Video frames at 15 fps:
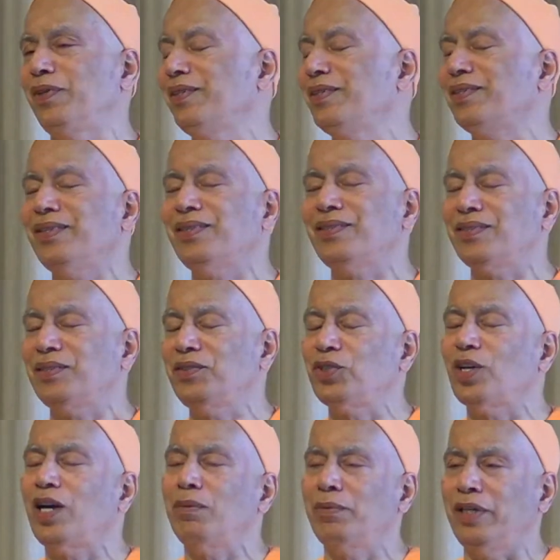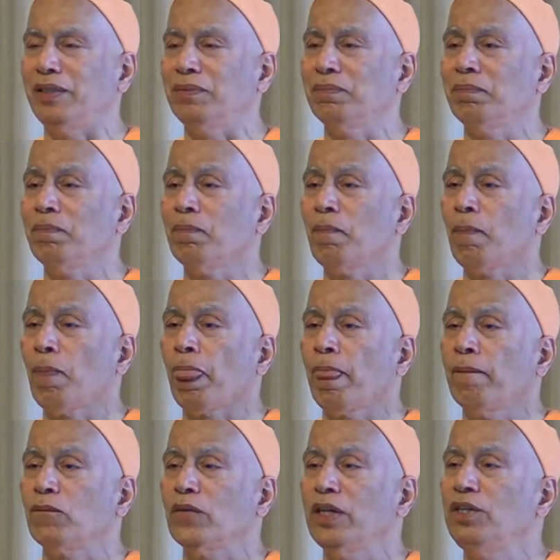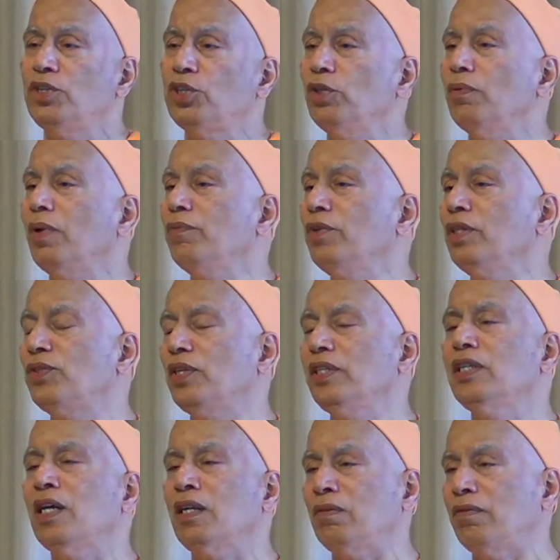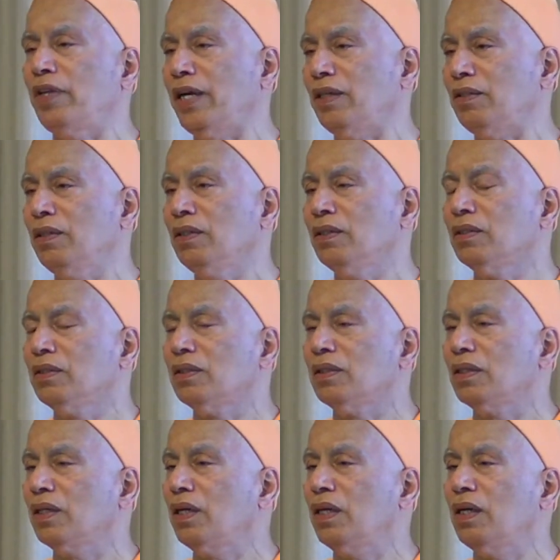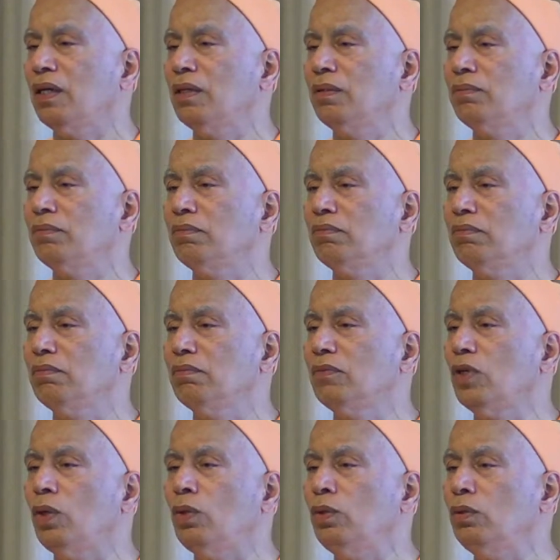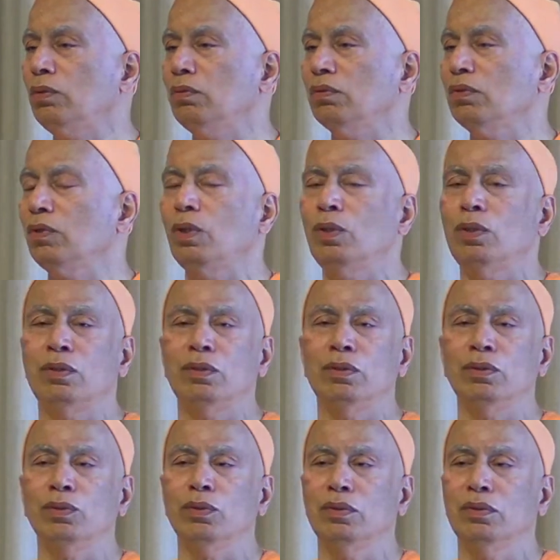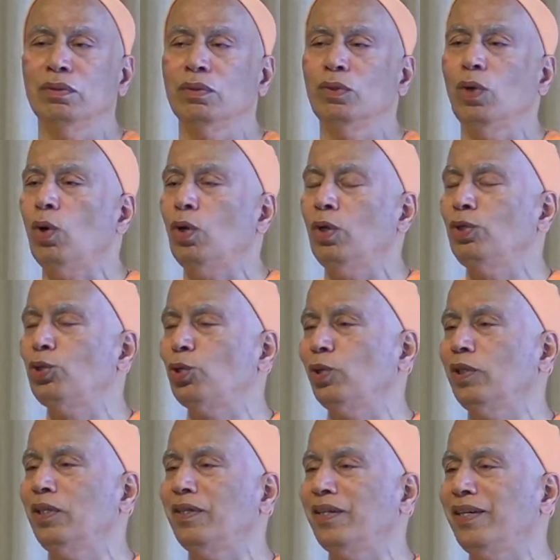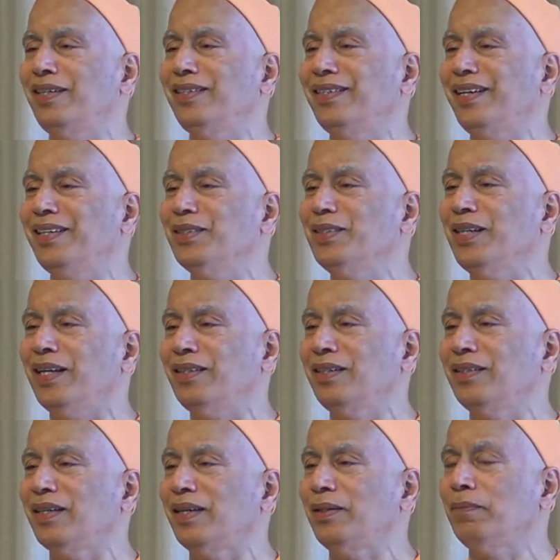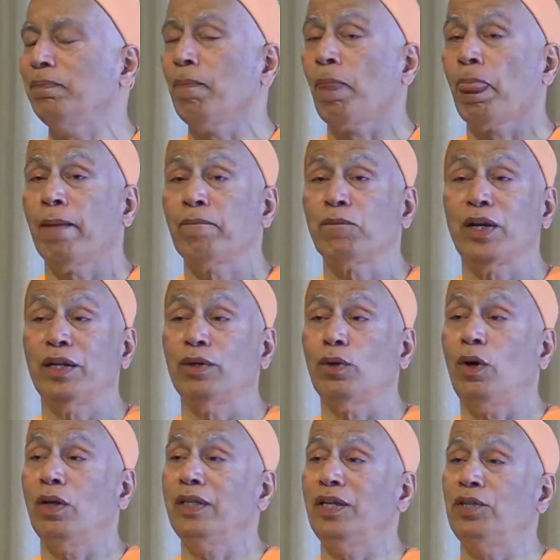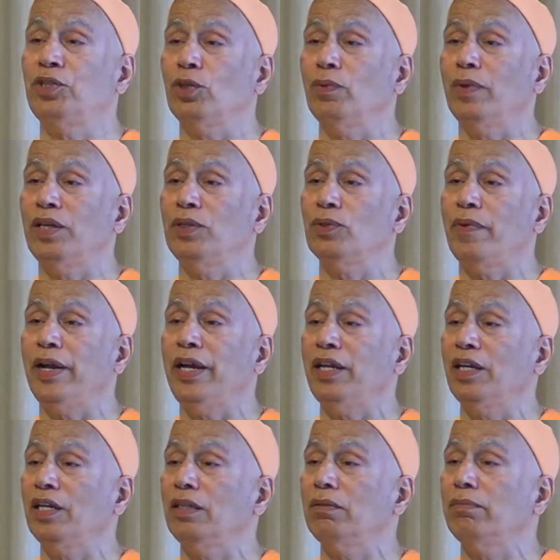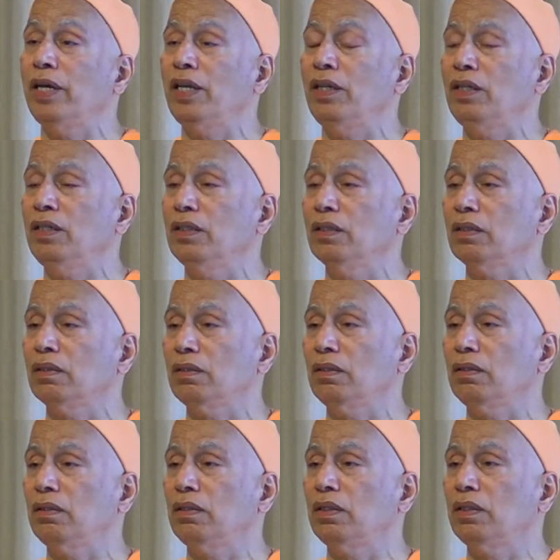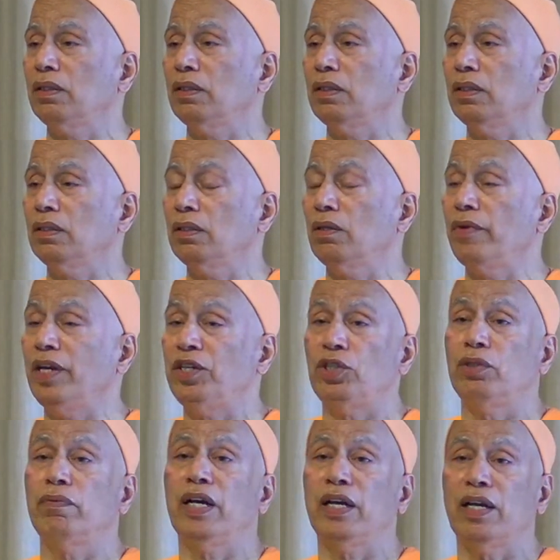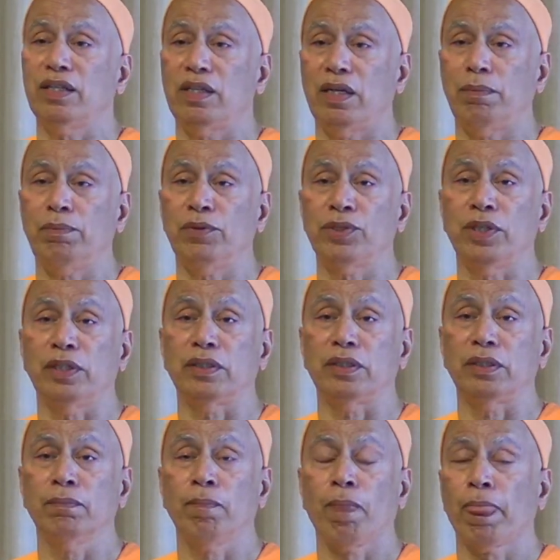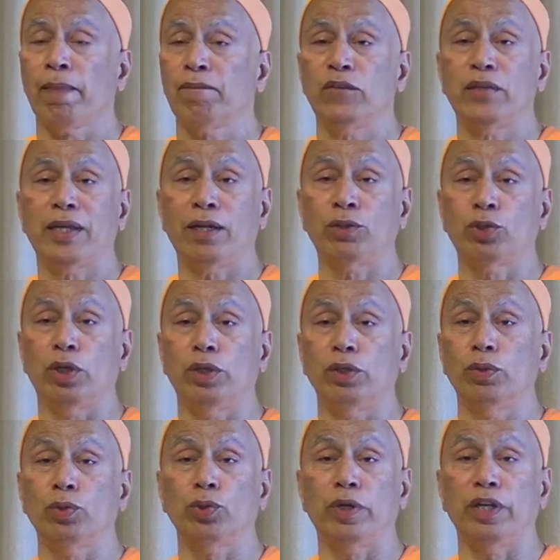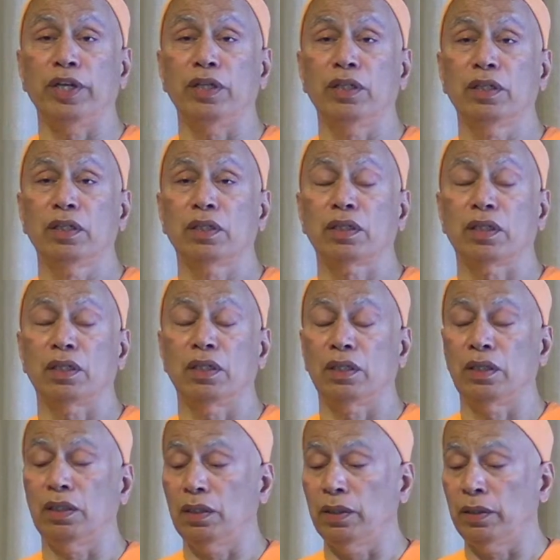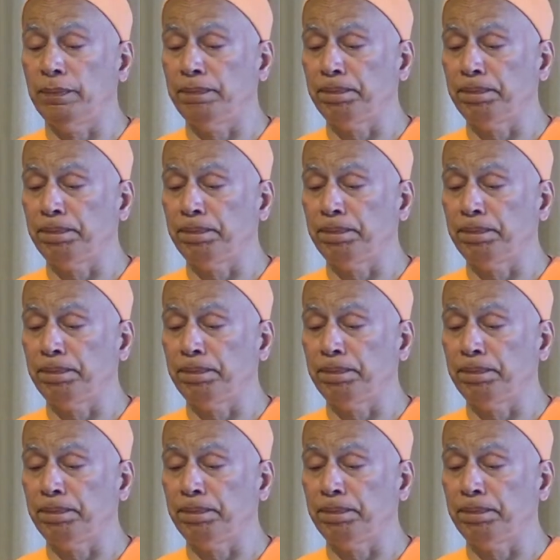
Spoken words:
it's charming. In Shiva, we see none of that. No gold jewelry, there is nothing there. And all that Shiva is wearing in many, the way Shiva gets represented, is actually usually a